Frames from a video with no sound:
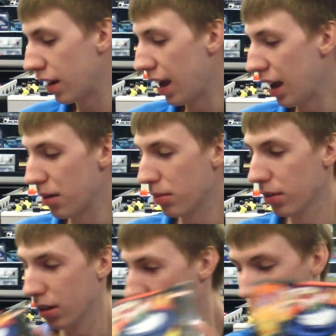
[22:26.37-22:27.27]
game,
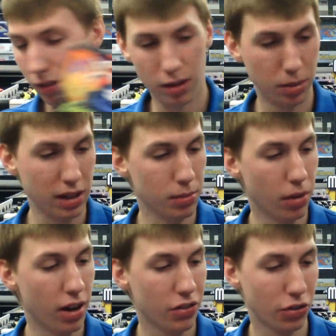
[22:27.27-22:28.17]
complete in
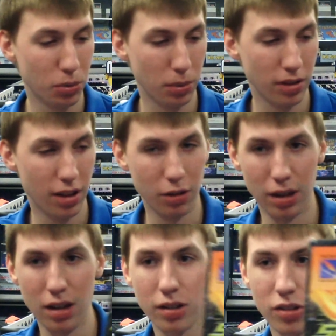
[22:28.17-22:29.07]
box for Super Nintendo,
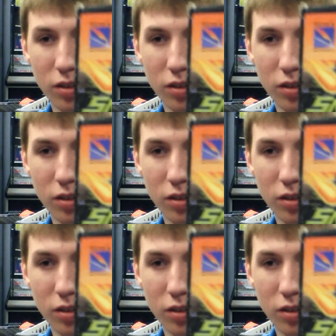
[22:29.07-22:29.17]
is